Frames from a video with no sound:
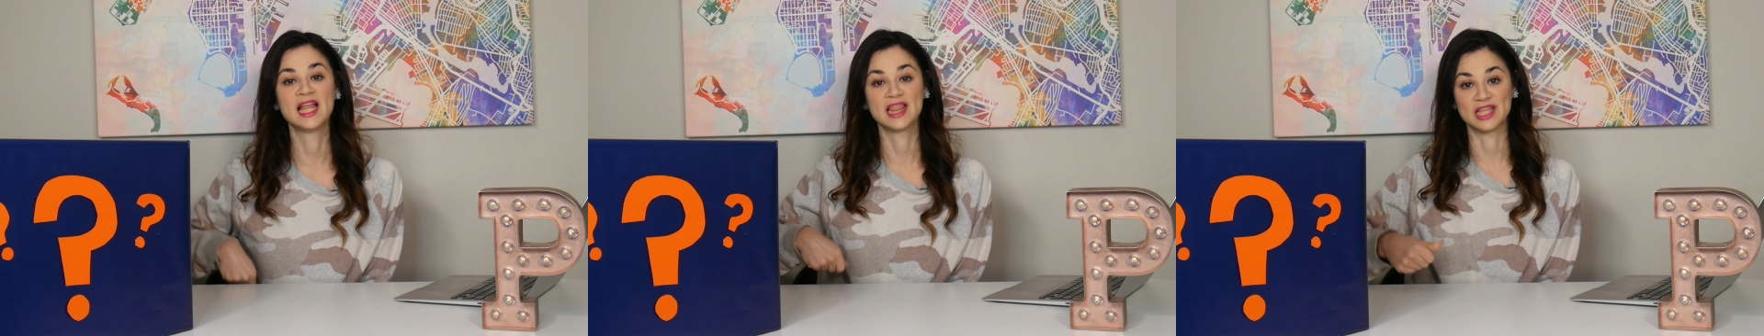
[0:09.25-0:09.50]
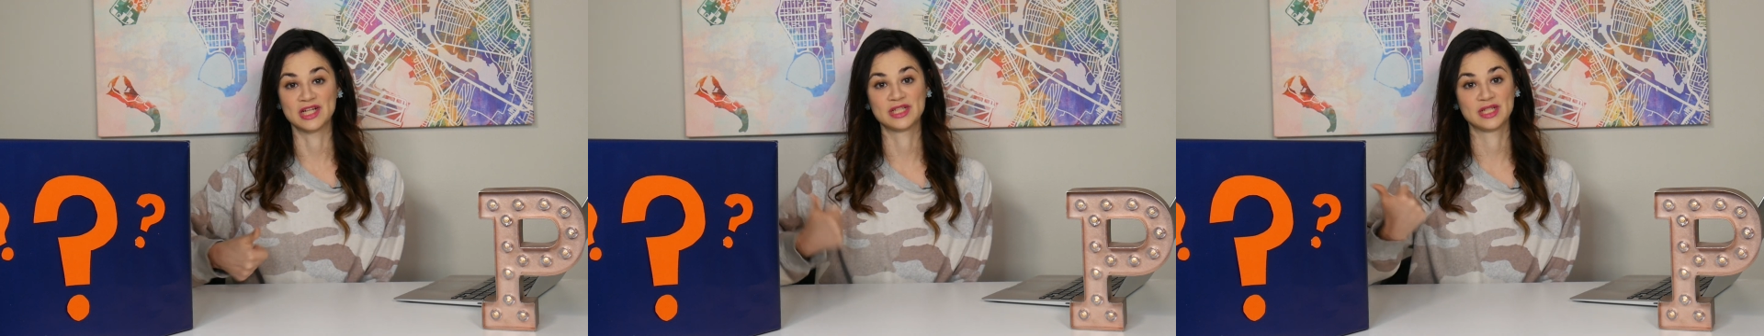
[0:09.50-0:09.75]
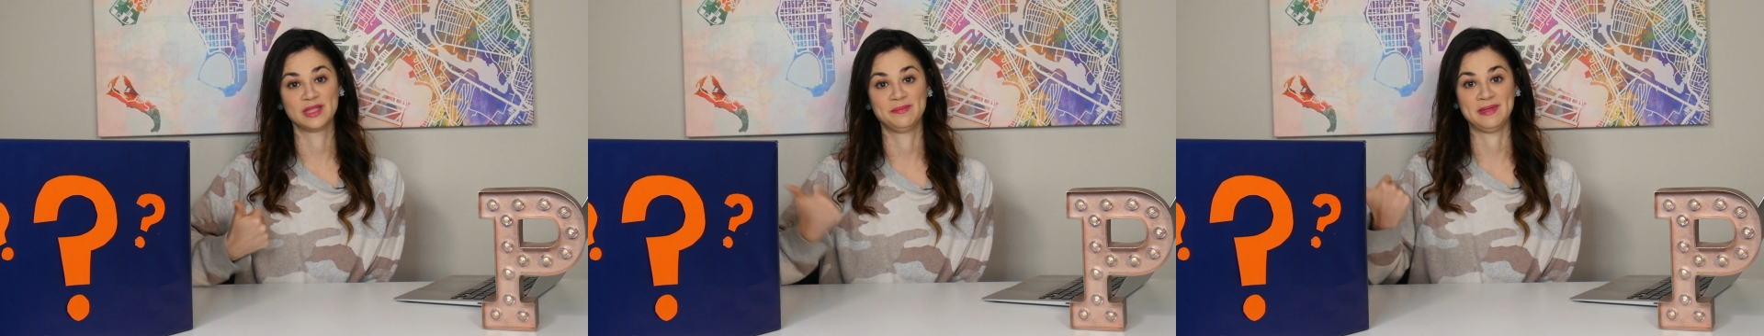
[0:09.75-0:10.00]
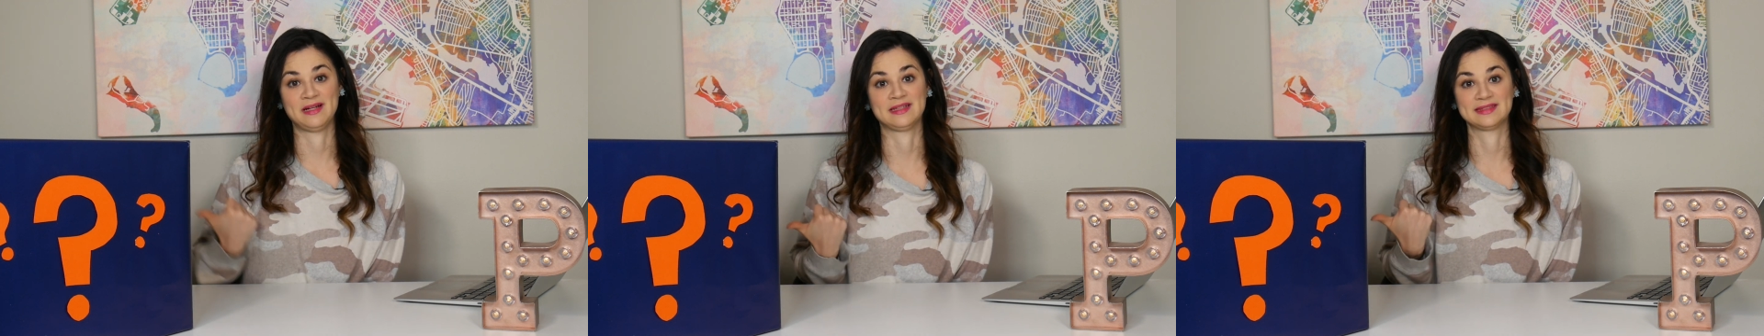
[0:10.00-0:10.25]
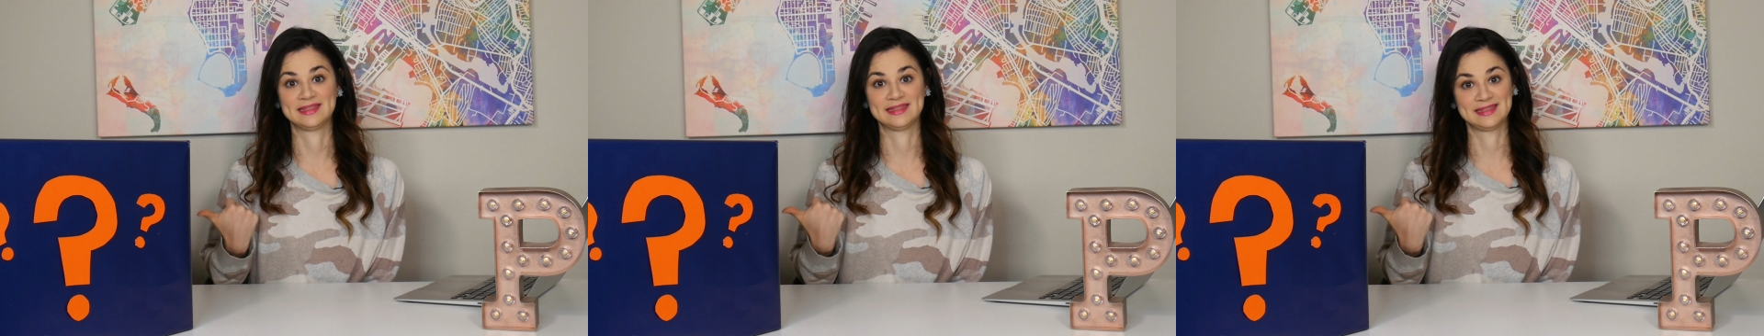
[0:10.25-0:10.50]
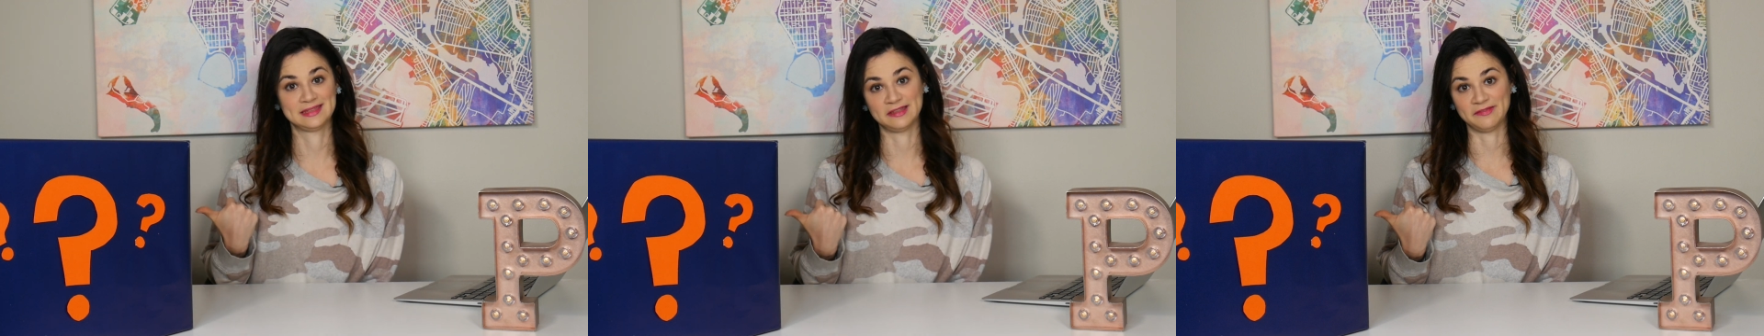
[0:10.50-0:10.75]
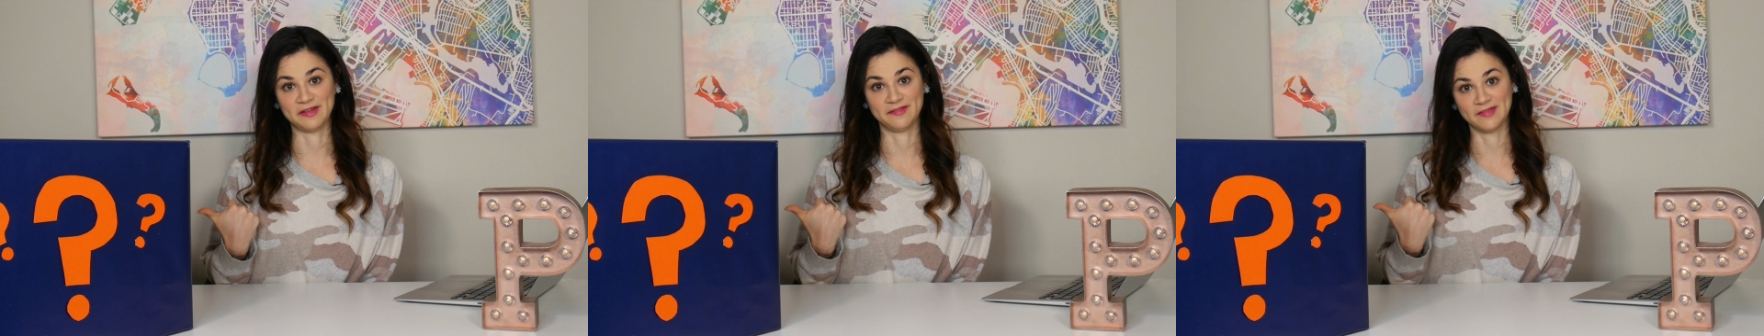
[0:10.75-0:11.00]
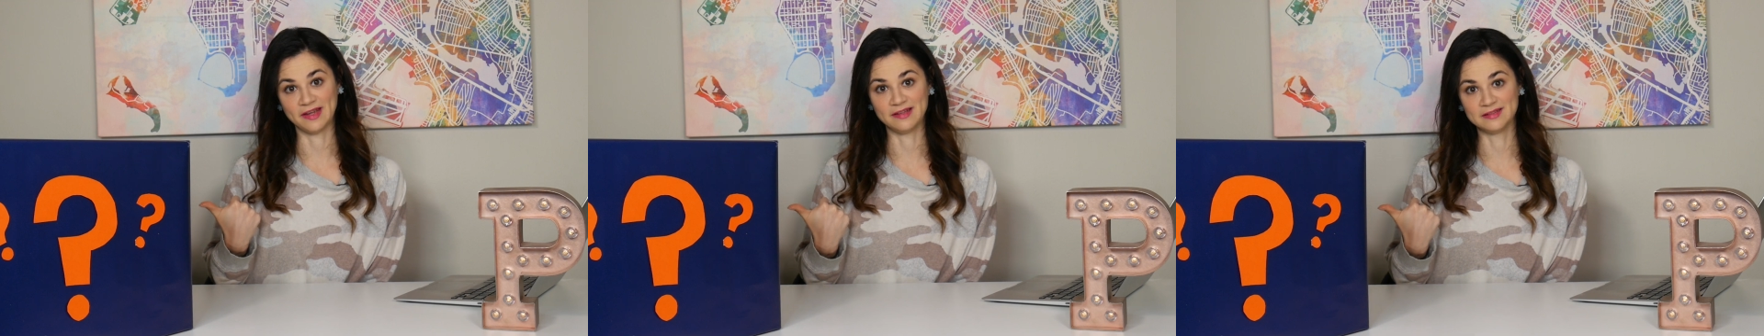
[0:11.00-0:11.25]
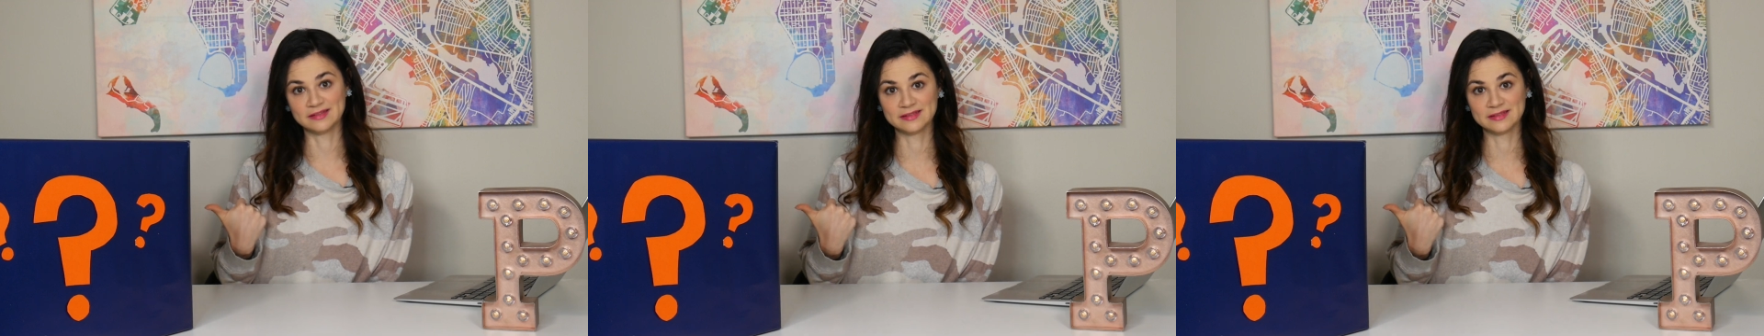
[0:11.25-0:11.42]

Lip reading: They're under the box. Let's see if I failed.